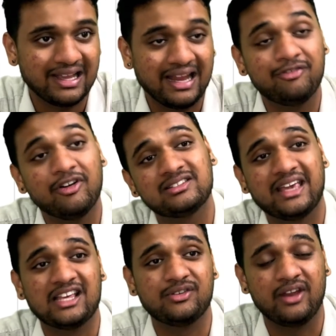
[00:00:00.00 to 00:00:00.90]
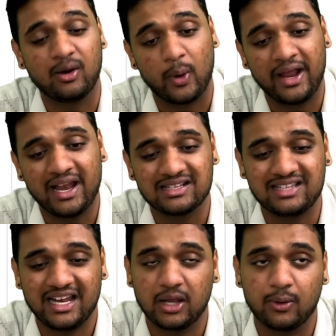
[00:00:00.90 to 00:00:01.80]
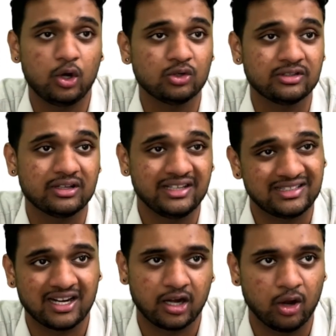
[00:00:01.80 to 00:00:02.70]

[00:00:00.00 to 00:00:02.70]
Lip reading: In first case when you had y less than equal to 600,